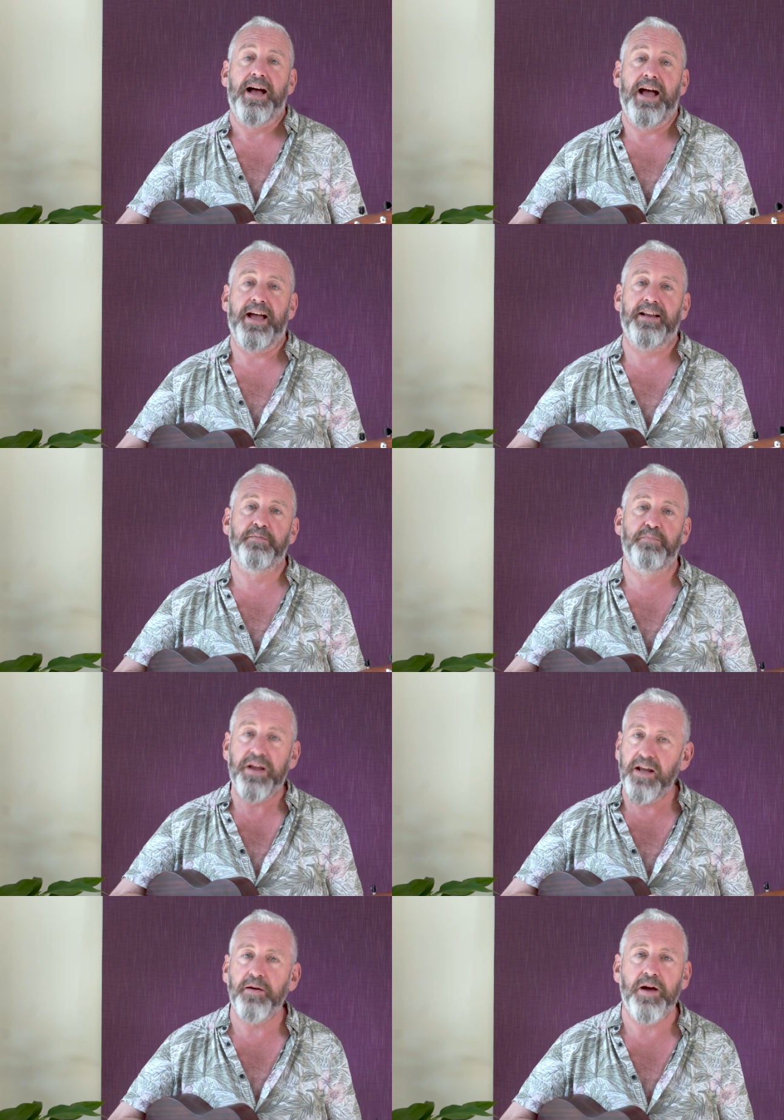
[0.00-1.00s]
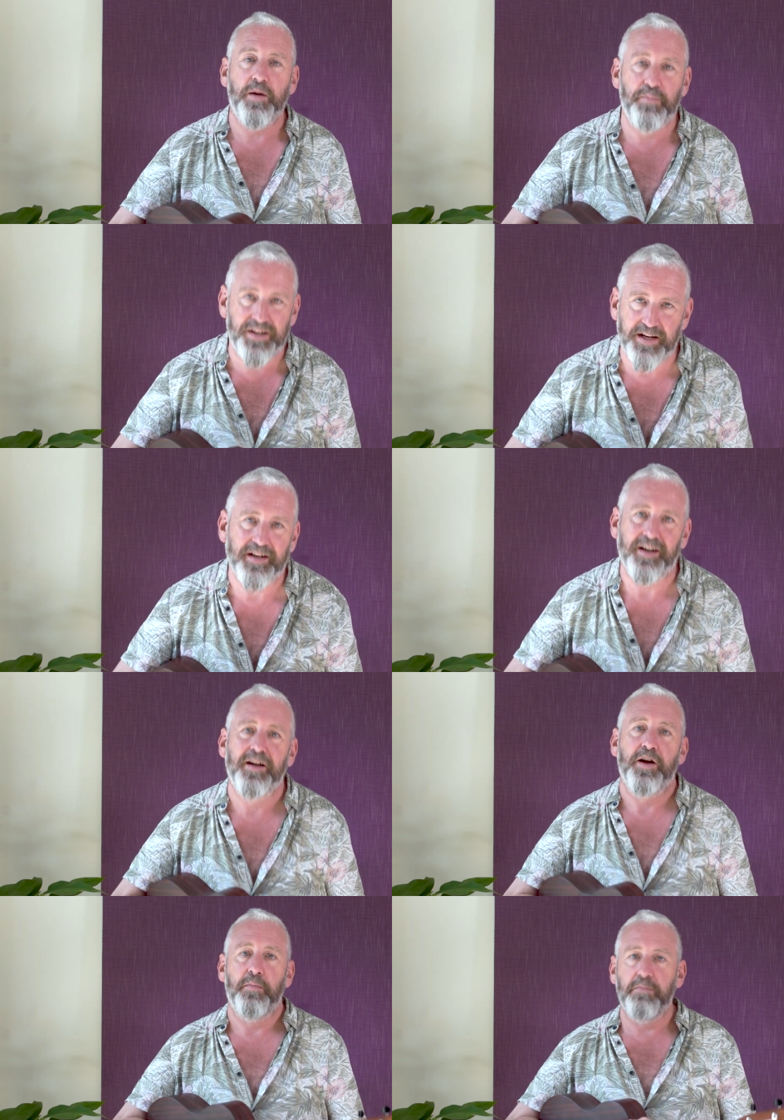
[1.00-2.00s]
And being a beginner
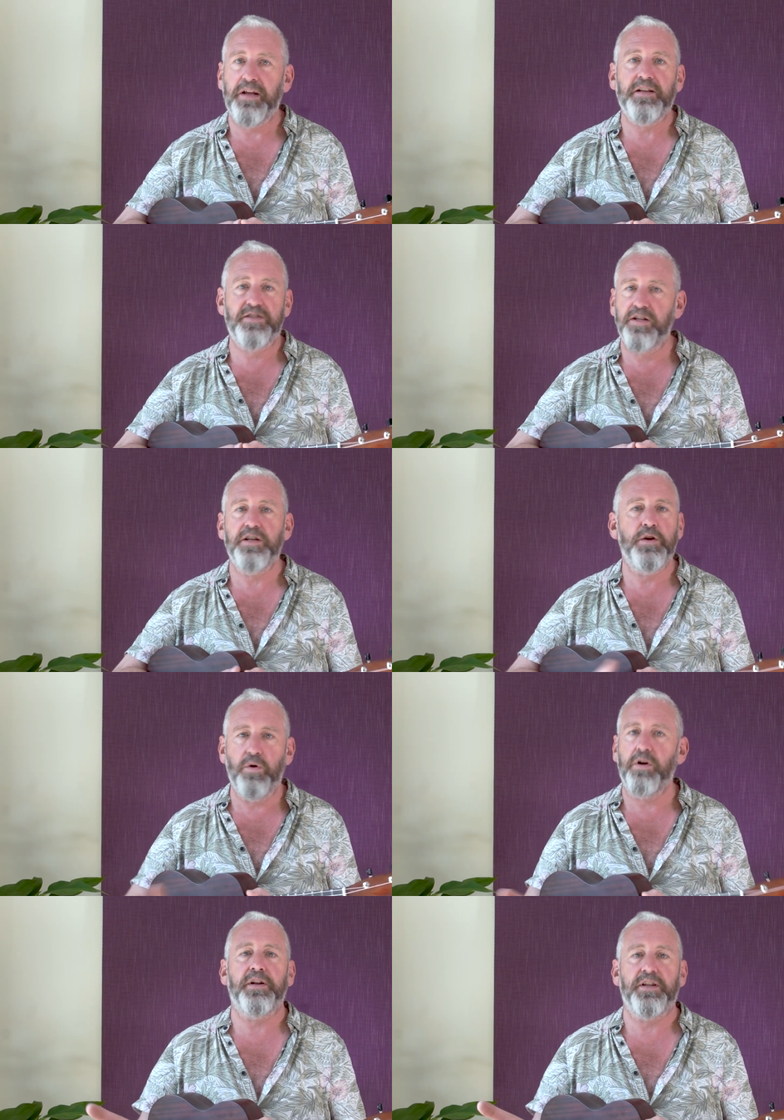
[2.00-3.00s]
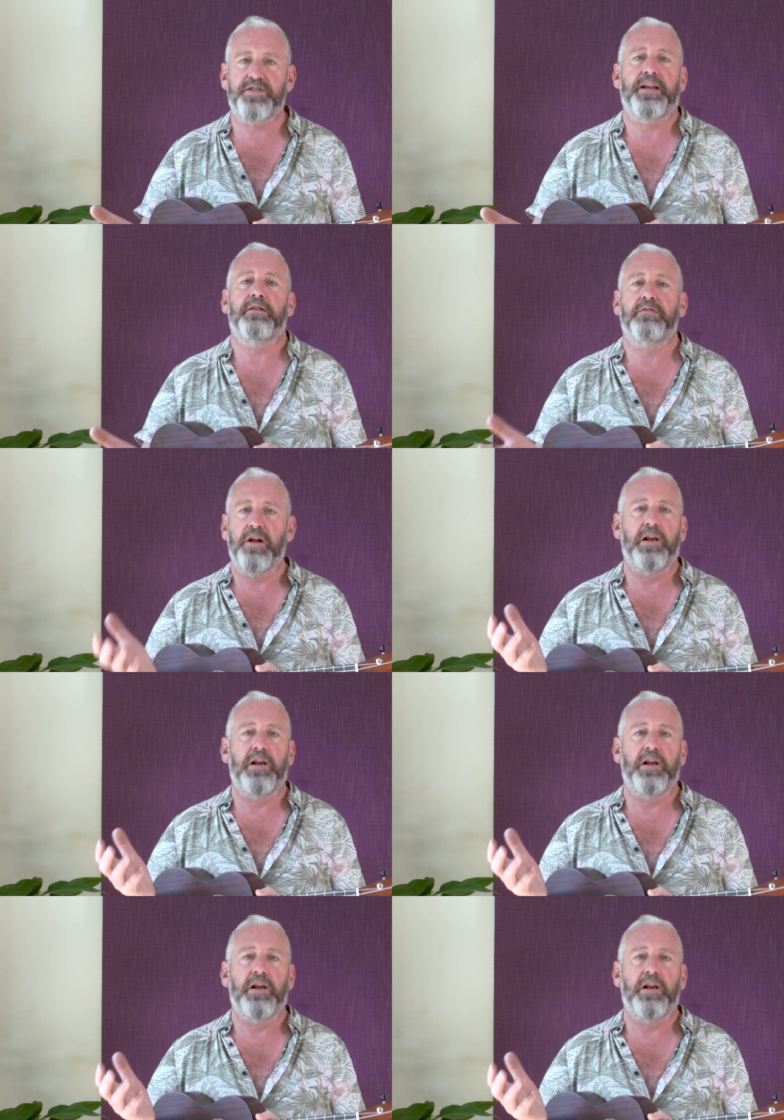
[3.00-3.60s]
means that you are going to sound